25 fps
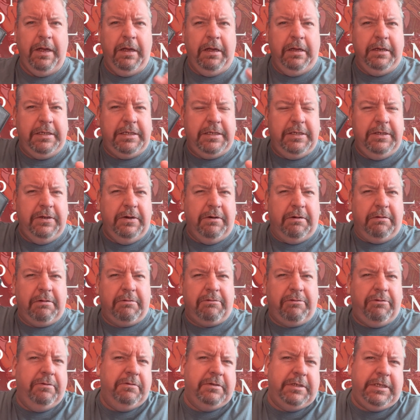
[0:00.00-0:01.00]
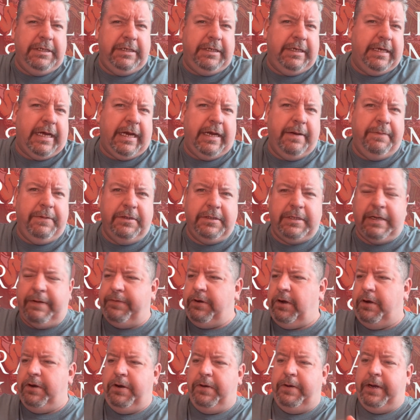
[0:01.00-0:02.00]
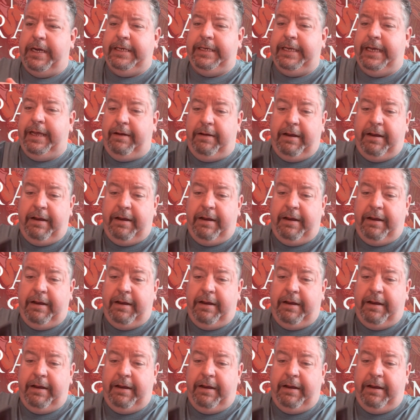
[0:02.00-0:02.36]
it's not cruelty to animals? I've got no idea.